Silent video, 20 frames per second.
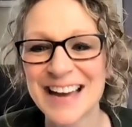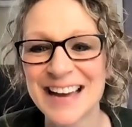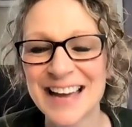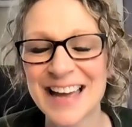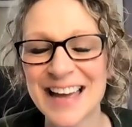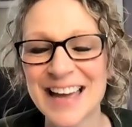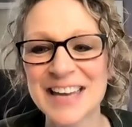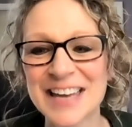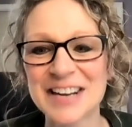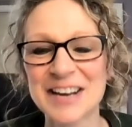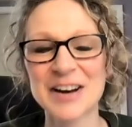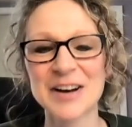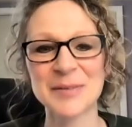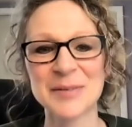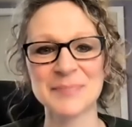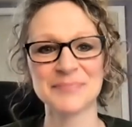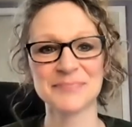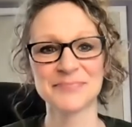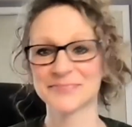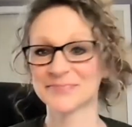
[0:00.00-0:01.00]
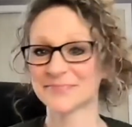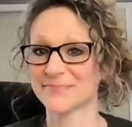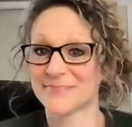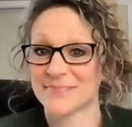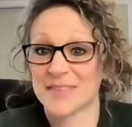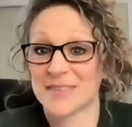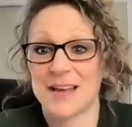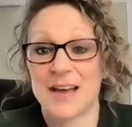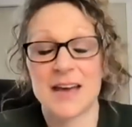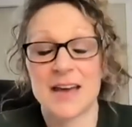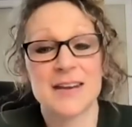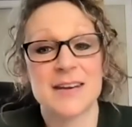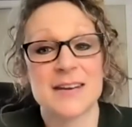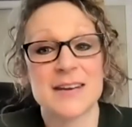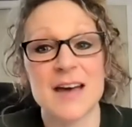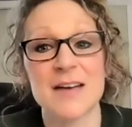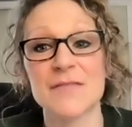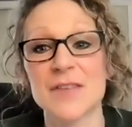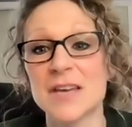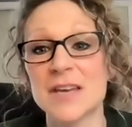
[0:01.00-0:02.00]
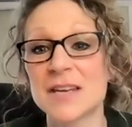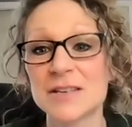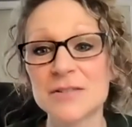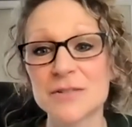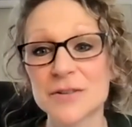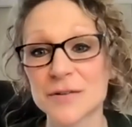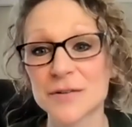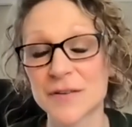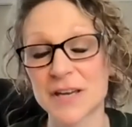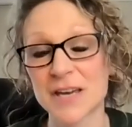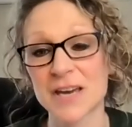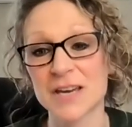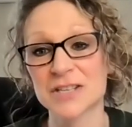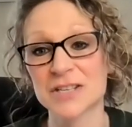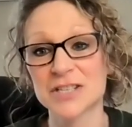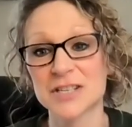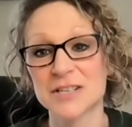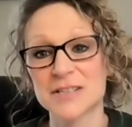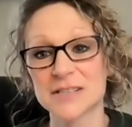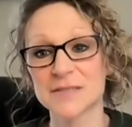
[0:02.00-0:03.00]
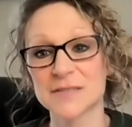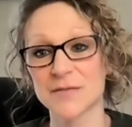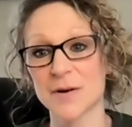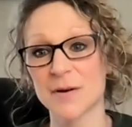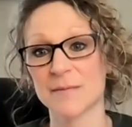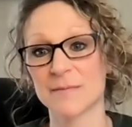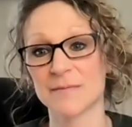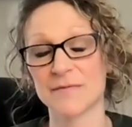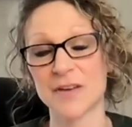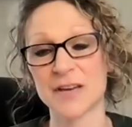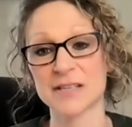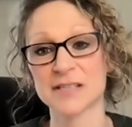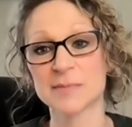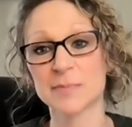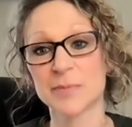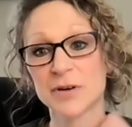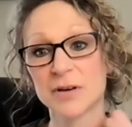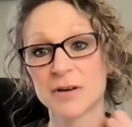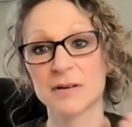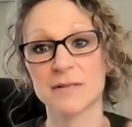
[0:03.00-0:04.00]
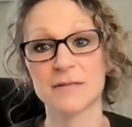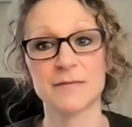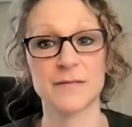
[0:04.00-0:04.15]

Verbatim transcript: And um, I didn't have any notifications from Facebook